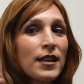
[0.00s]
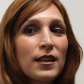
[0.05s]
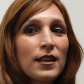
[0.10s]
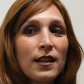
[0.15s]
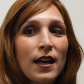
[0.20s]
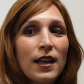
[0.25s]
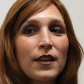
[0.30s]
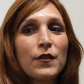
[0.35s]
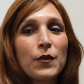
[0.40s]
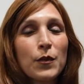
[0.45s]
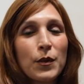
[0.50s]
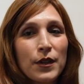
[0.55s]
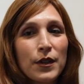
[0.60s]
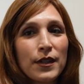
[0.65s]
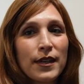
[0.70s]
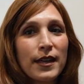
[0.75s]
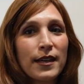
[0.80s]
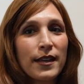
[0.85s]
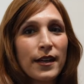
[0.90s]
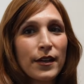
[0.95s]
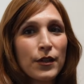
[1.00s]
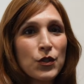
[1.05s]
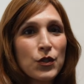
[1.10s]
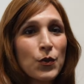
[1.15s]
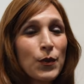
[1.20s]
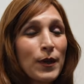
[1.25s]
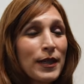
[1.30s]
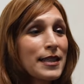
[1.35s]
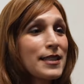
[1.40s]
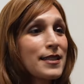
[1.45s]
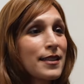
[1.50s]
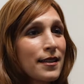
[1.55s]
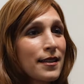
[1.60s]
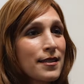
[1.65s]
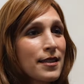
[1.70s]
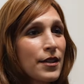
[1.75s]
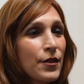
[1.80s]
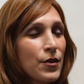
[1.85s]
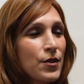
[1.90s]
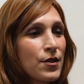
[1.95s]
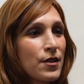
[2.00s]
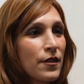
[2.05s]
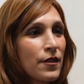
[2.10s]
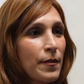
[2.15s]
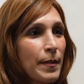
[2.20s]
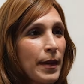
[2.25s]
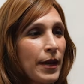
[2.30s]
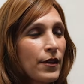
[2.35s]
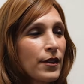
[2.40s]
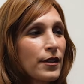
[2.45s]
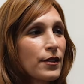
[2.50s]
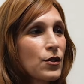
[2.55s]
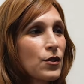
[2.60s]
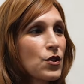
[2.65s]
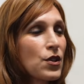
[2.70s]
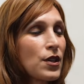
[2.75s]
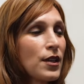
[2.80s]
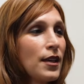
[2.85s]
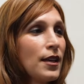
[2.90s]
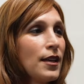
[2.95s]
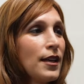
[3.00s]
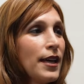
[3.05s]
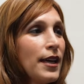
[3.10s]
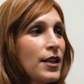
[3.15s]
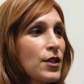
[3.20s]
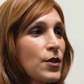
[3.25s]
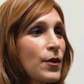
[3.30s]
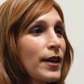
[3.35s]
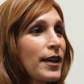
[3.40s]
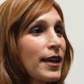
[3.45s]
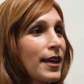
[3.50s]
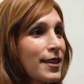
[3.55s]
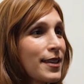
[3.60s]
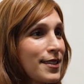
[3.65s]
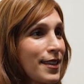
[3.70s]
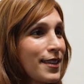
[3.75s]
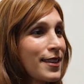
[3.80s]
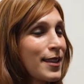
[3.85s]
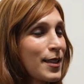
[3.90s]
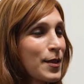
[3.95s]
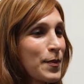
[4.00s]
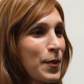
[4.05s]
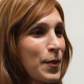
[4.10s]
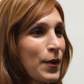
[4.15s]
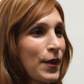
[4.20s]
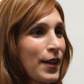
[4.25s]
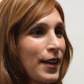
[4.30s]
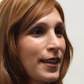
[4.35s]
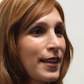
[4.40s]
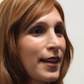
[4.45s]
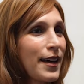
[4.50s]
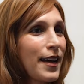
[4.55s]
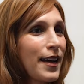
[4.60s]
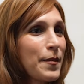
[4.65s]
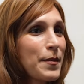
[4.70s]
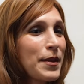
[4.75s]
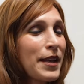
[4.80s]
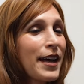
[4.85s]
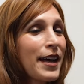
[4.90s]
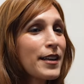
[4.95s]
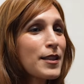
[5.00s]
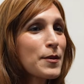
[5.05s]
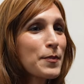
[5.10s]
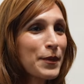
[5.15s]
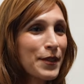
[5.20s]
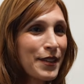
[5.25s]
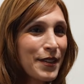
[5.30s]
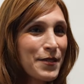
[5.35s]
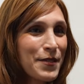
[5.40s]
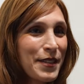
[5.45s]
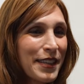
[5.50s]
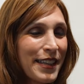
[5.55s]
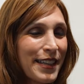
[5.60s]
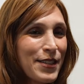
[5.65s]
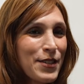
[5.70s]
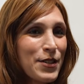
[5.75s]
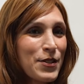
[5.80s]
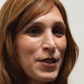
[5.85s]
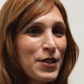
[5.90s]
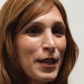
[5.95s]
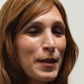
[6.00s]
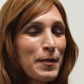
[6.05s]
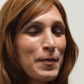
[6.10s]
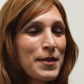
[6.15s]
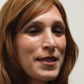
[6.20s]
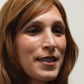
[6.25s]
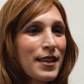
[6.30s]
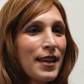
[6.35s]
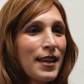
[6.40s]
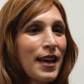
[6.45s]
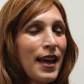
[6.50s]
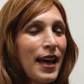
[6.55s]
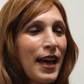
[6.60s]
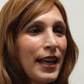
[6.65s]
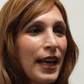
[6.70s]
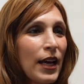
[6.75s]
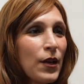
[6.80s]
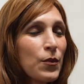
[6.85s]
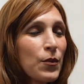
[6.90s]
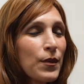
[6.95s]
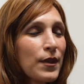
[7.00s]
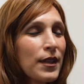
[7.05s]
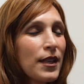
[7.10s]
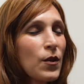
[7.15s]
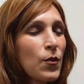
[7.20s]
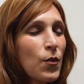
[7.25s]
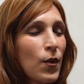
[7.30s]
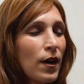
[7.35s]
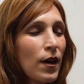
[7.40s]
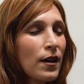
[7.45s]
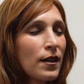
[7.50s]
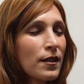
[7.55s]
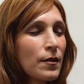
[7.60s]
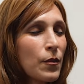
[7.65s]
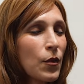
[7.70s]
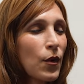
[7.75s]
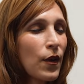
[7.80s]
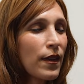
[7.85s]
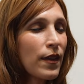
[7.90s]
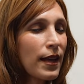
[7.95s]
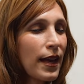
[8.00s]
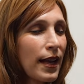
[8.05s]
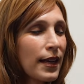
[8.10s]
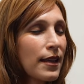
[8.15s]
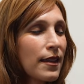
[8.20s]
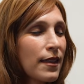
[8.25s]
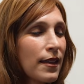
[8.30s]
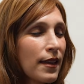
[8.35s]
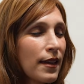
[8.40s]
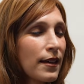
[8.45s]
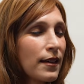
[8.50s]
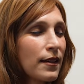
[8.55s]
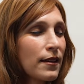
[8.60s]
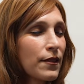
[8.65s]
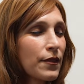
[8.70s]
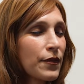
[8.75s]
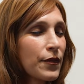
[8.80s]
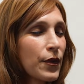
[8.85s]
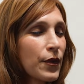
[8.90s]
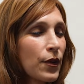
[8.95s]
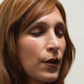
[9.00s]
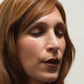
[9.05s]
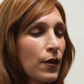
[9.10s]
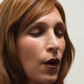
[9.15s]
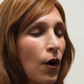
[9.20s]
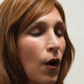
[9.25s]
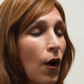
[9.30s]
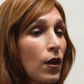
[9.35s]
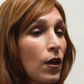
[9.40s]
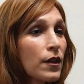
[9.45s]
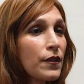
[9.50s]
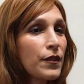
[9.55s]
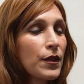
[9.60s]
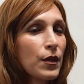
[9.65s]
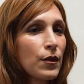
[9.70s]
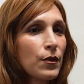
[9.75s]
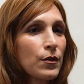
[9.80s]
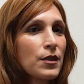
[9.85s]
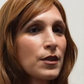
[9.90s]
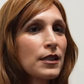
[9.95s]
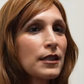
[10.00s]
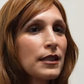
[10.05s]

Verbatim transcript: done a lot of work in our twenty-six years of marriage. And so I guess at this point, I'm an expert in relationships, and I really want more than anything for all of you